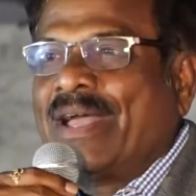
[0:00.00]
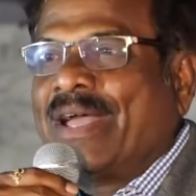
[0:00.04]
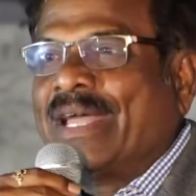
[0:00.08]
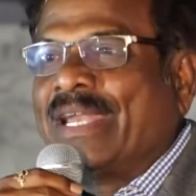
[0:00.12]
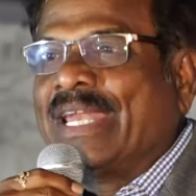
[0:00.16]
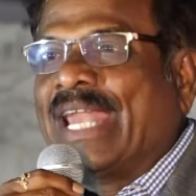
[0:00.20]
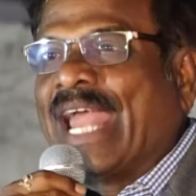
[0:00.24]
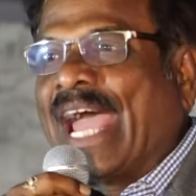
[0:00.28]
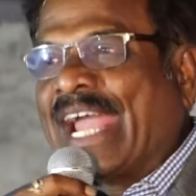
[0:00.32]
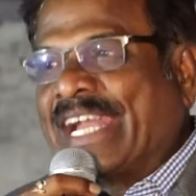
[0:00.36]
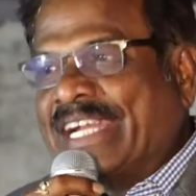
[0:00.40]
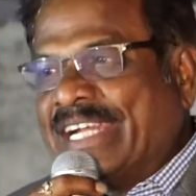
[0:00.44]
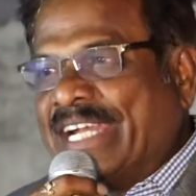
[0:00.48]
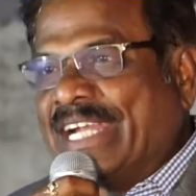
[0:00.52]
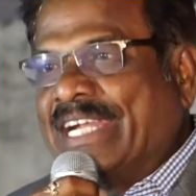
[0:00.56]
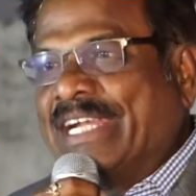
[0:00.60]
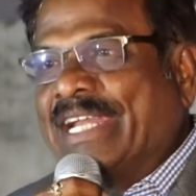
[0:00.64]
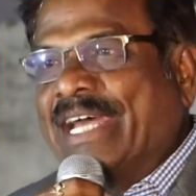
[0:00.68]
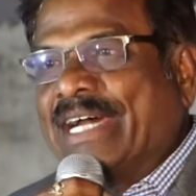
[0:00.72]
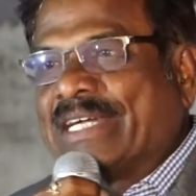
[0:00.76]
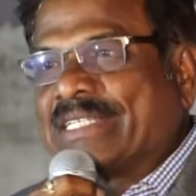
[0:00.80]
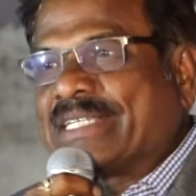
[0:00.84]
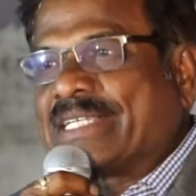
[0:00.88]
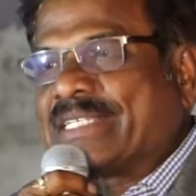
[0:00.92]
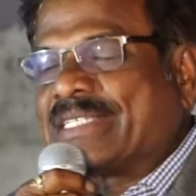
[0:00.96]
lion
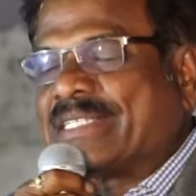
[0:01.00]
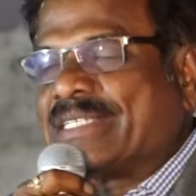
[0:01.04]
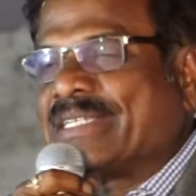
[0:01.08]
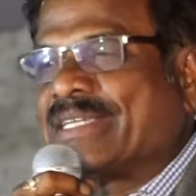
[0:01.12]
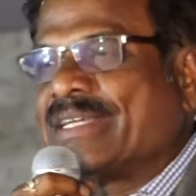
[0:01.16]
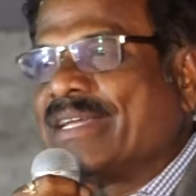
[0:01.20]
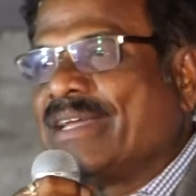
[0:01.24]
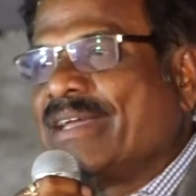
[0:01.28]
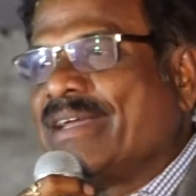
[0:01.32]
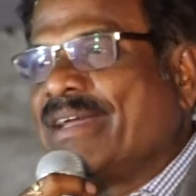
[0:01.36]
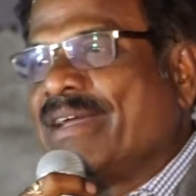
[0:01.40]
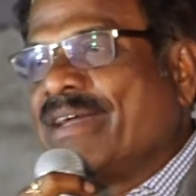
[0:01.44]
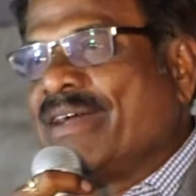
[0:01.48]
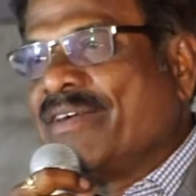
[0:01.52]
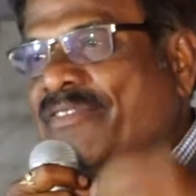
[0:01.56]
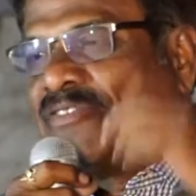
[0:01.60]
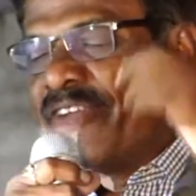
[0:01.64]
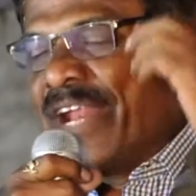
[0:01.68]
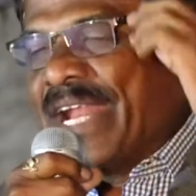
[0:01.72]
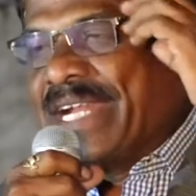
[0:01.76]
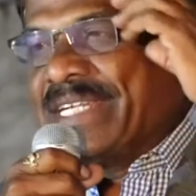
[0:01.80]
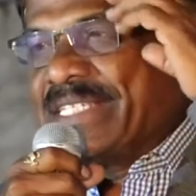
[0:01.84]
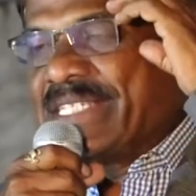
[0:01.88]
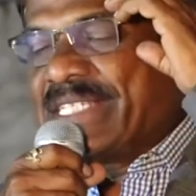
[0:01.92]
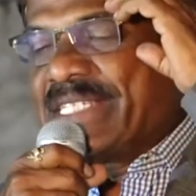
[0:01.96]
leaders,
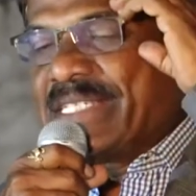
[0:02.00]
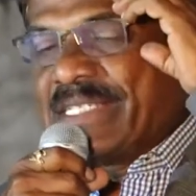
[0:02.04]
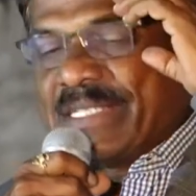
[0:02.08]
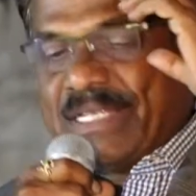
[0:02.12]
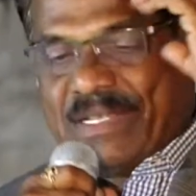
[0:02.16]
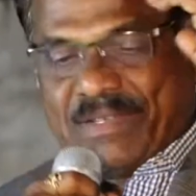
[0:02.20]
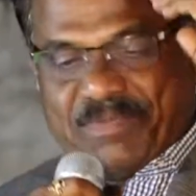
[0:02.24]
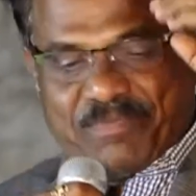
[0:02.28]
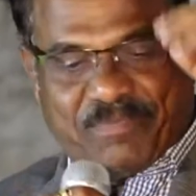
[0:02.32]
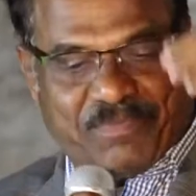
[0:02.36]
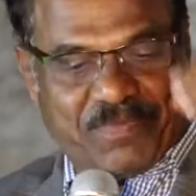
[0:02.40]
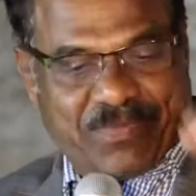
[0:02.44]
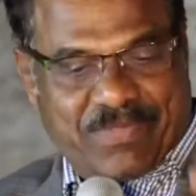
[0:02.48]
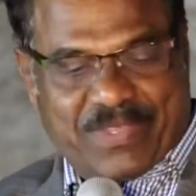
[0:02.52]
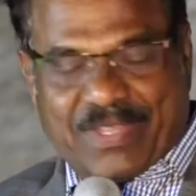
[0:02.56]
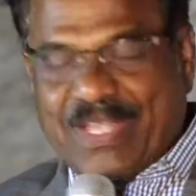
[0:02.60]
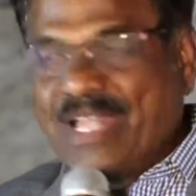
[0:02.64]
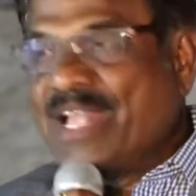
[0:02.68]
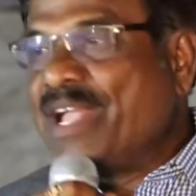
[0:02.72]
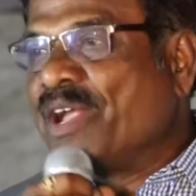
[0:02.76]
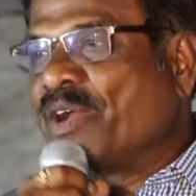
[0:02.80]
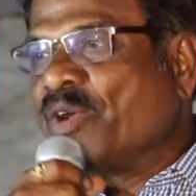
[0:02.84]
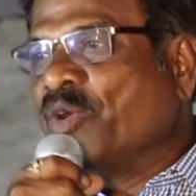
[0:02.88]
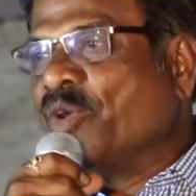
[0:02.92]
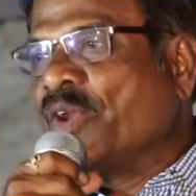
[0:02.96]
friends,
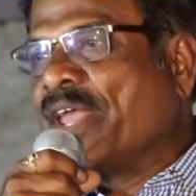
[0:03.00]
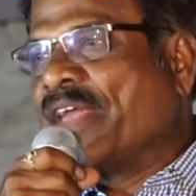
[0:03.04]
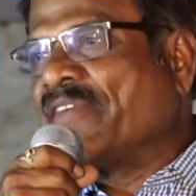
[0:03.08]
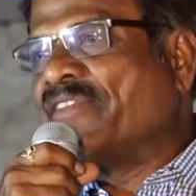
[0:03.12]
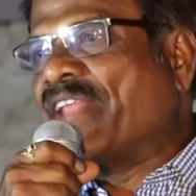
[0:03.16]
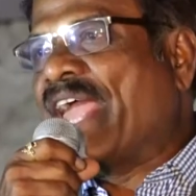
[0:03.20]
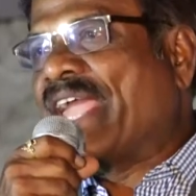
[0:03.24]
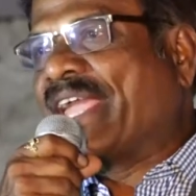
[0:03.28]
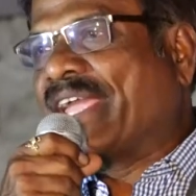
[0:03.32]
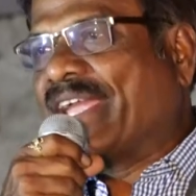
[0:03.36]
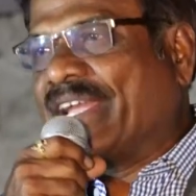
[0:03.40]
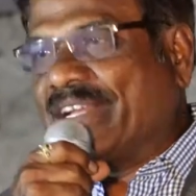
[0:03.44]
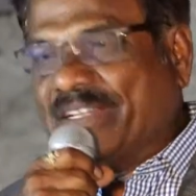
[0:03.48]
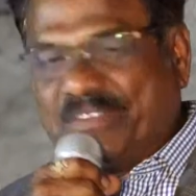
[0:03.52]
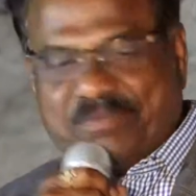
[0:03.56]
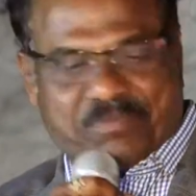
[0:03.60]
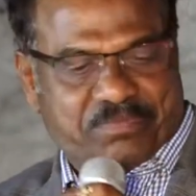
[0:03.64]
good evening.